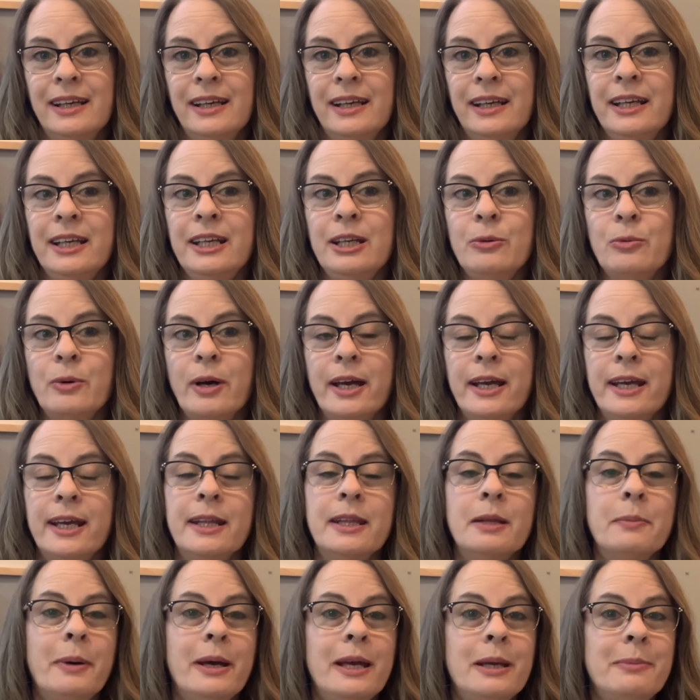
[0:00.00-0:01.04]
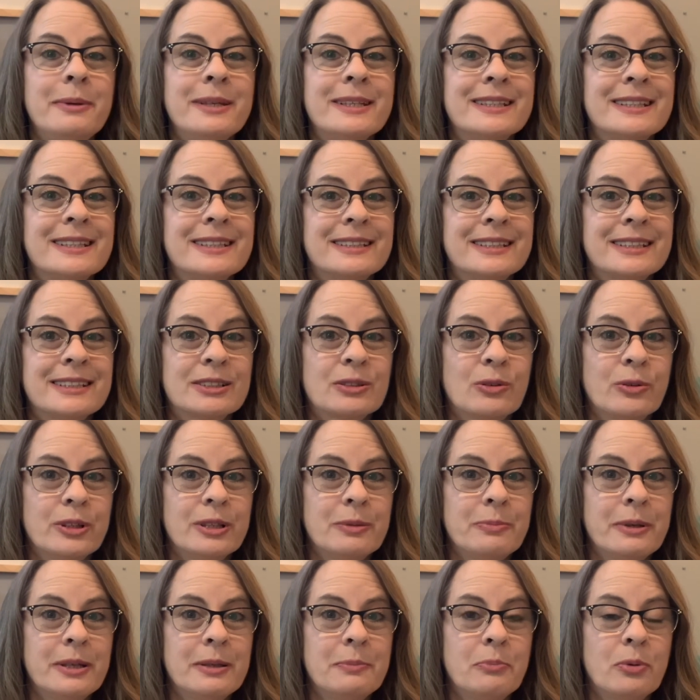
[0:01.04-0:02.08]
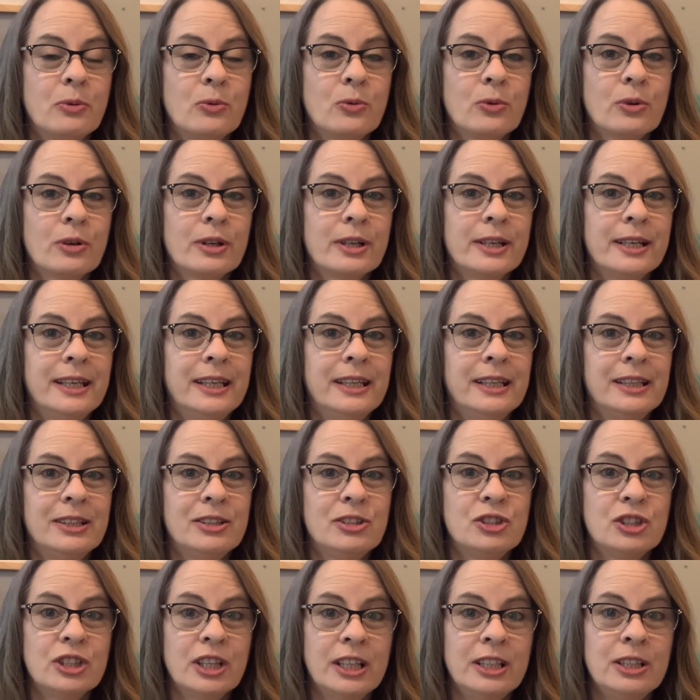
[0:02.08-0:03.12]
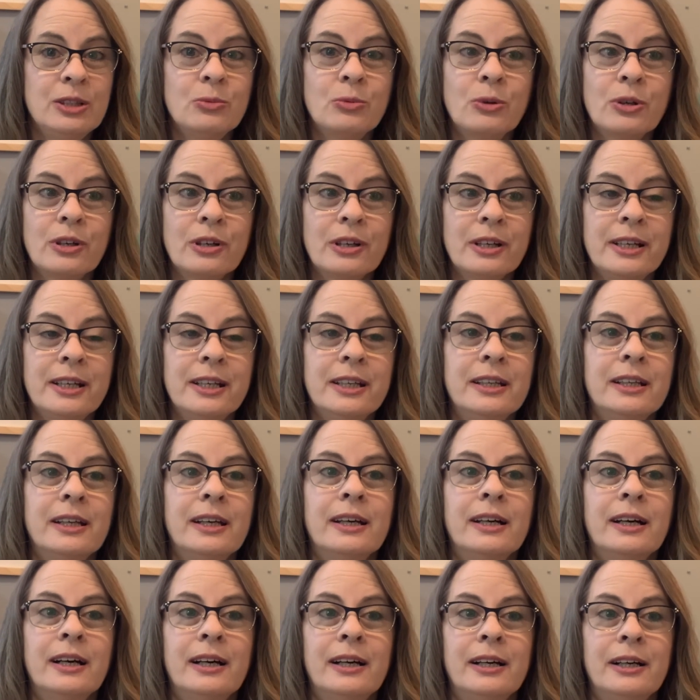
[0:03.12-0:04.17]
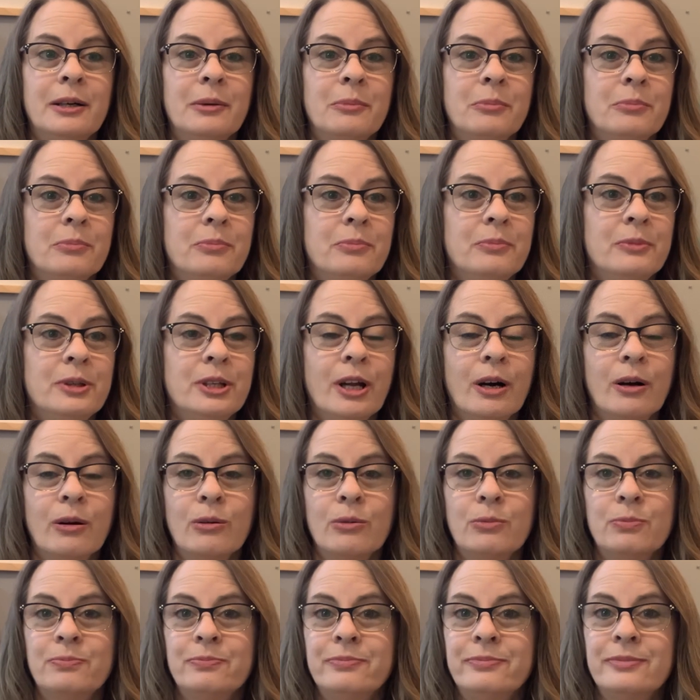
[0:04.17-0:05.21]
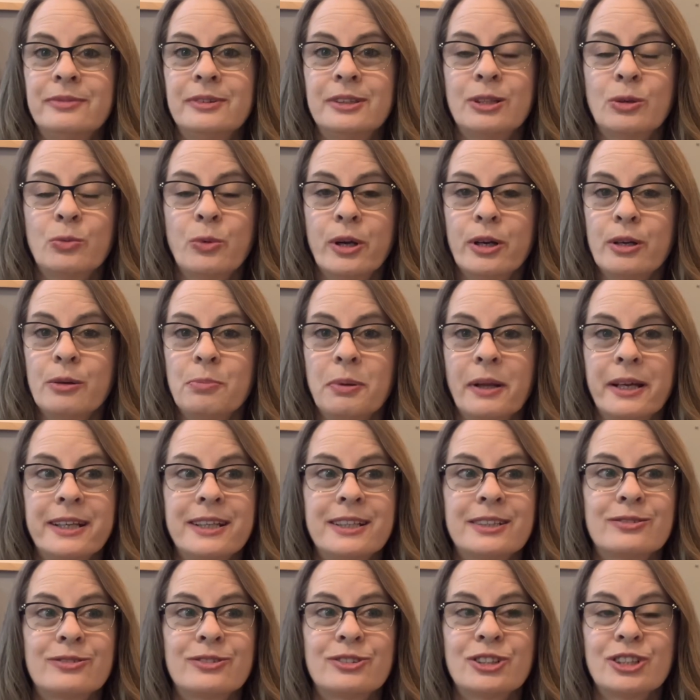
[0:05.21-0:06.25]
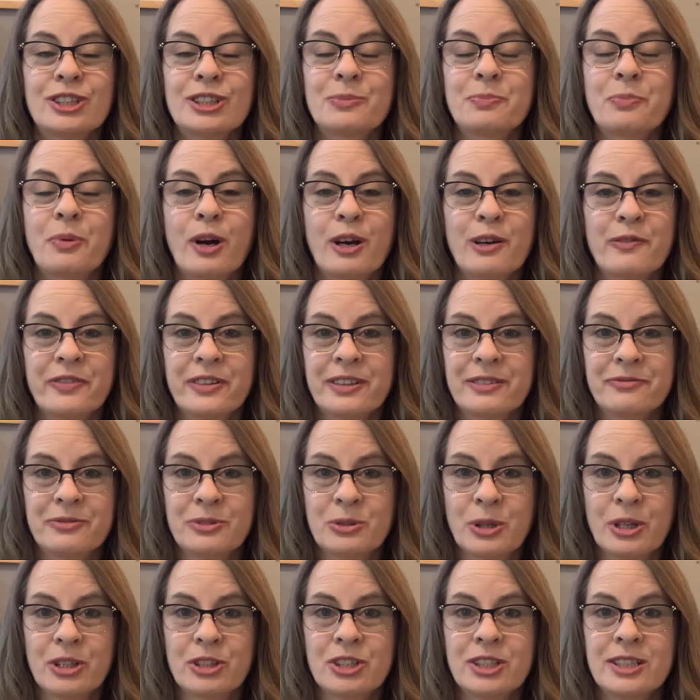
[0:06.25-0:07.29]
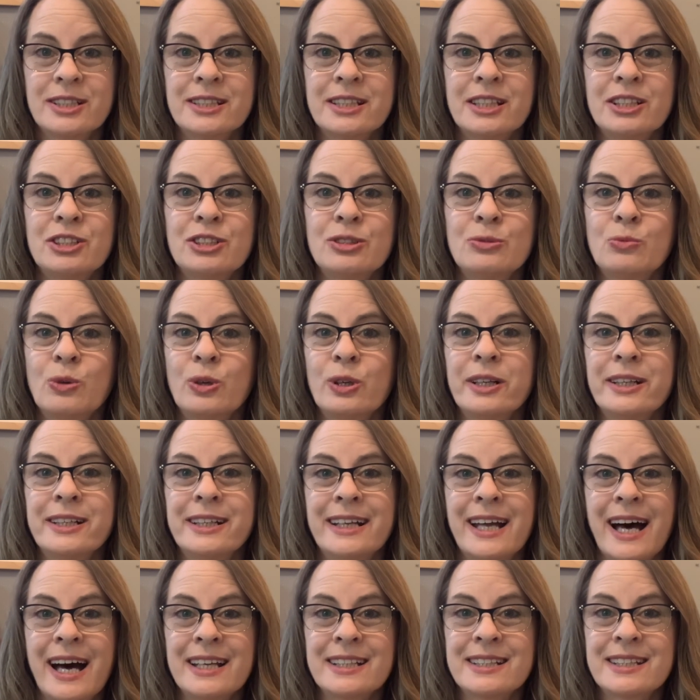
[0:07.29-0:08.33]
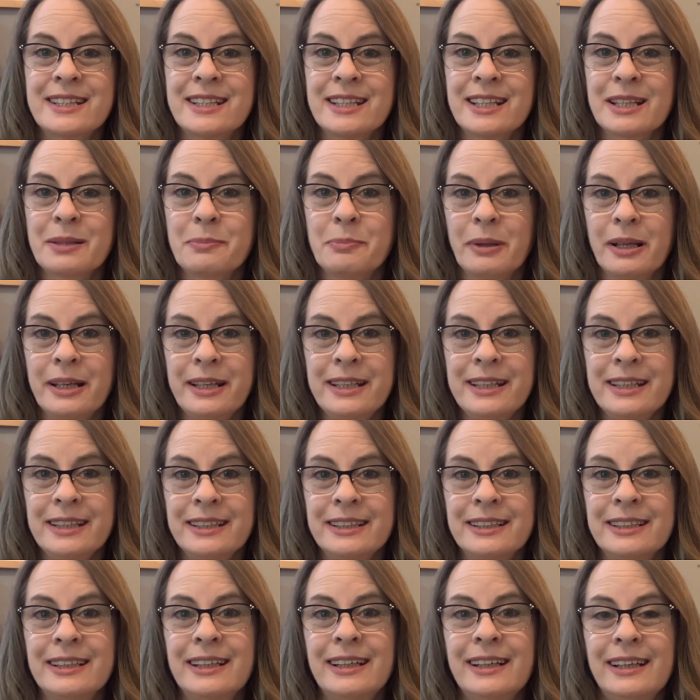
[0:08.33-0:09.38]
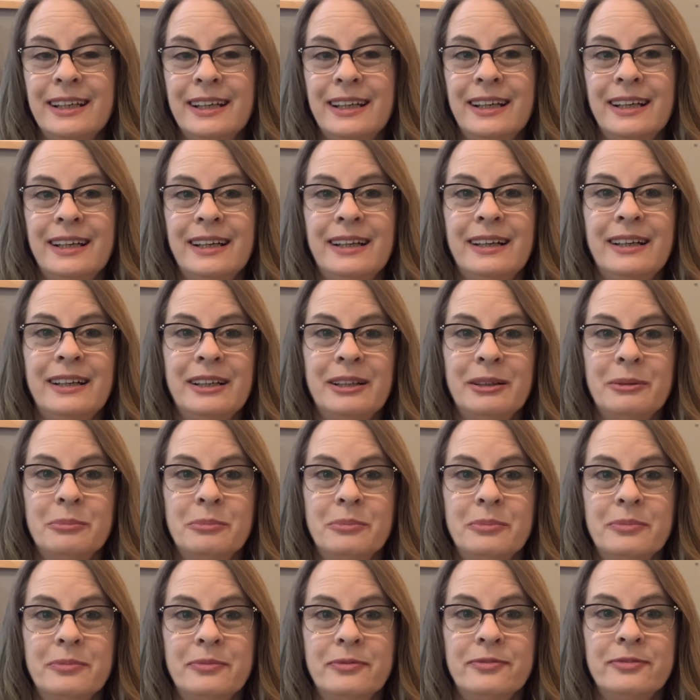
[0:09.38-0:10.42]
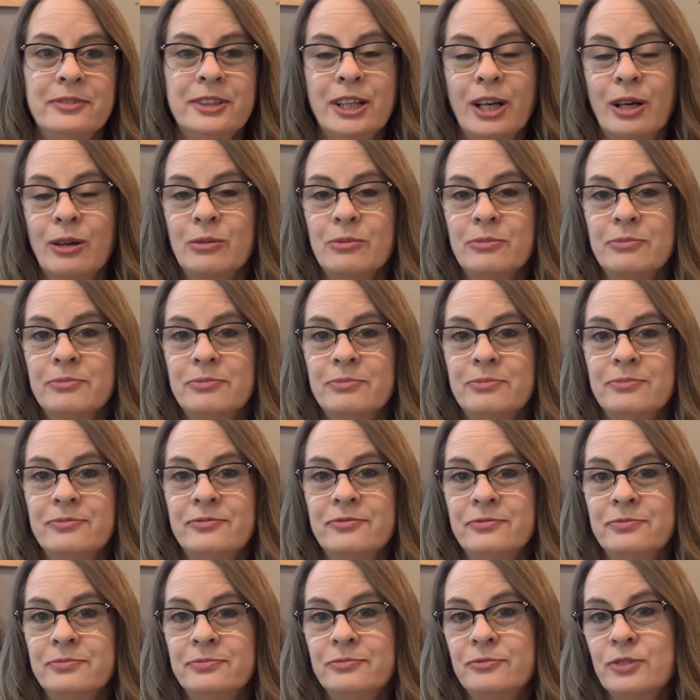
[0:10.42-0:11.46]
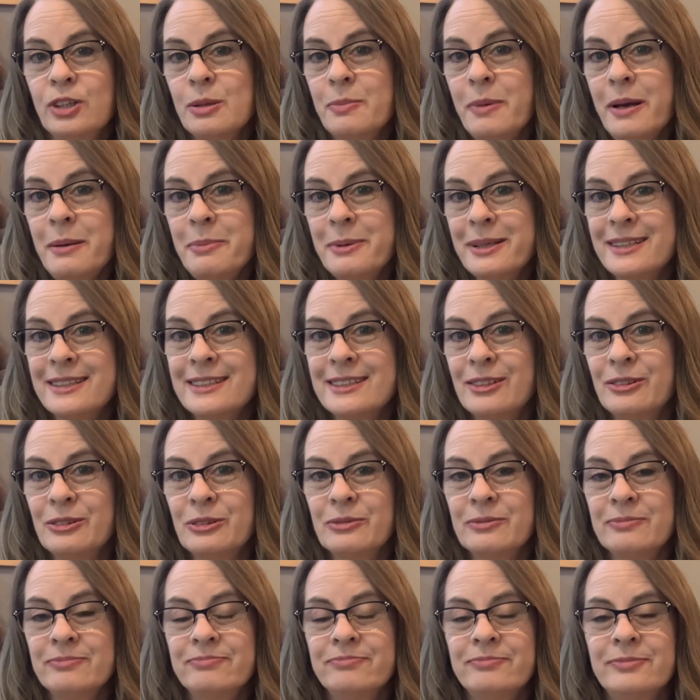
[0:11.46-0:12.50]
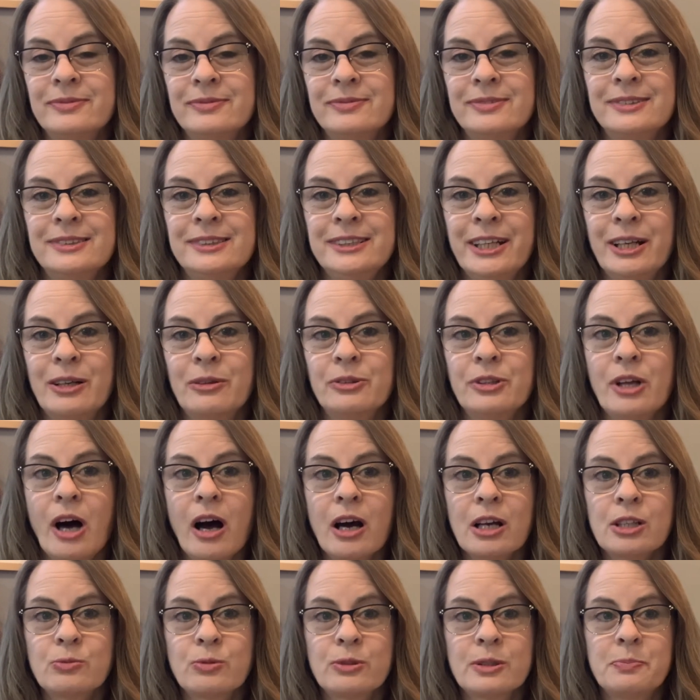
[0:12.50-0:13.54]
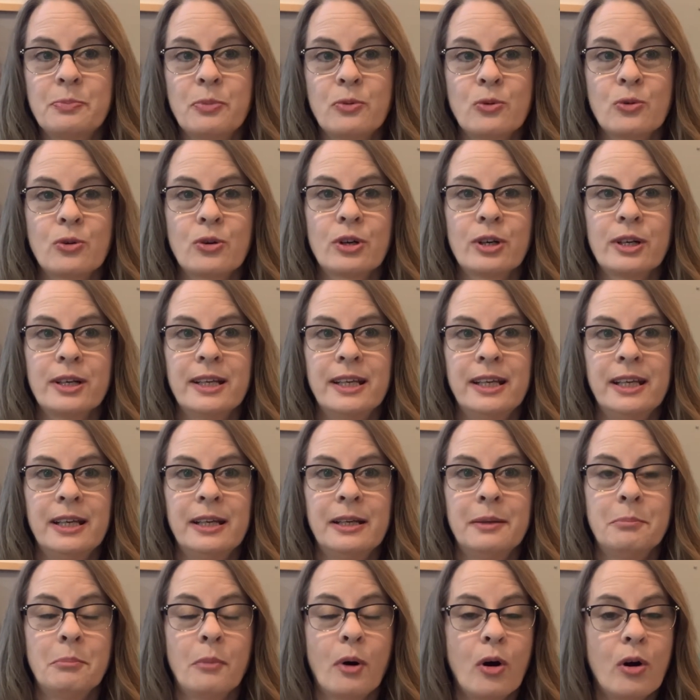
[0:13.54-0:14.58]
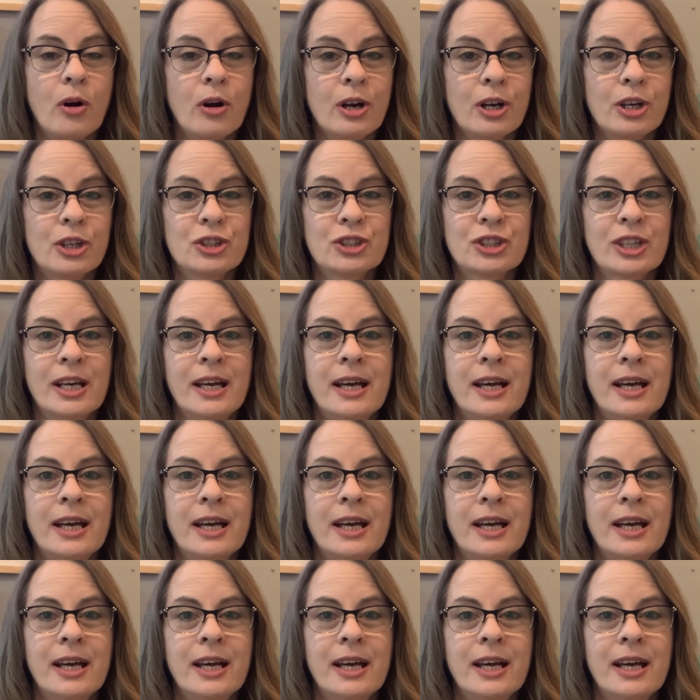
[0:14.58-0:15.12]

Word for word: Anyway, and the baby, since it's going to be born in January, um, you know, the winter blankets are just perfect for it. She said she wanted a nice thick blanket, um, you know, for the baby. So, you know, Knox was born in March.